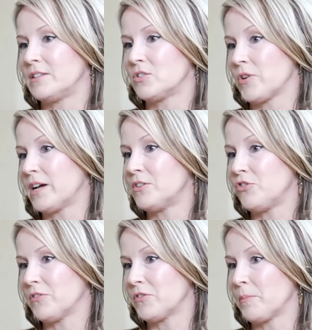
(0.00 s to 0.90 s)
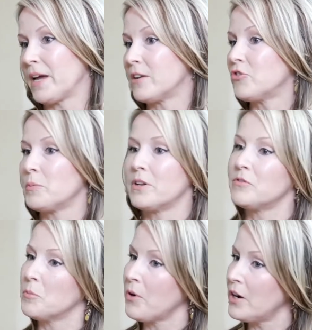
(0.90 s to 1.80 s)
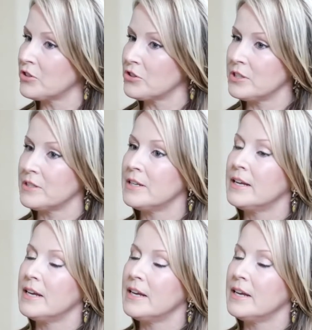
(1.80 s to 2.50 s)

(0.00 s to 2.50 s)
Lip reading: strategy for management of depression